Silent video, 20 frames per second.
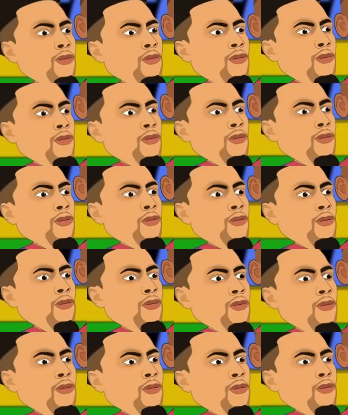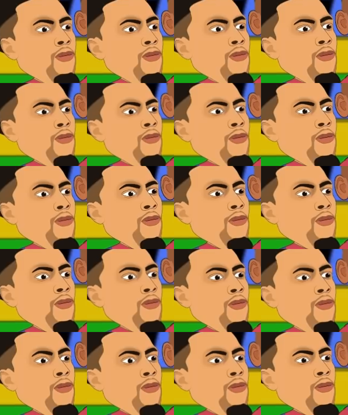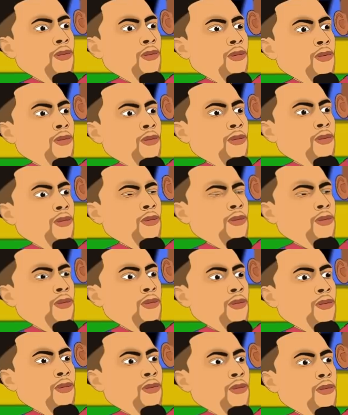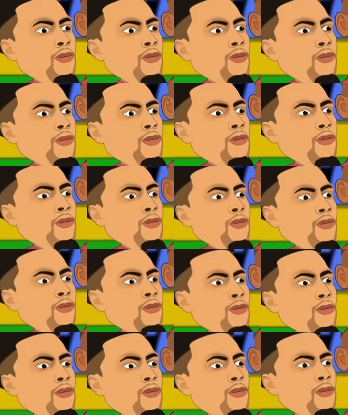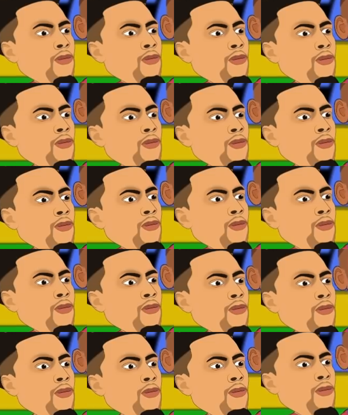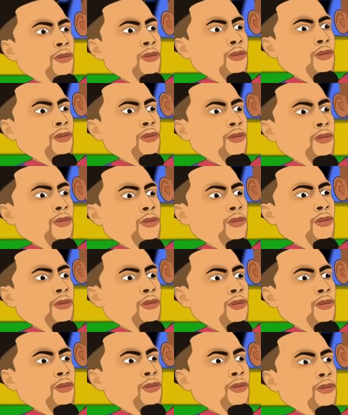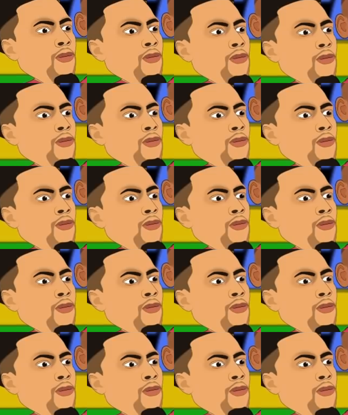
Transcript: No words are spoken by the person on screen.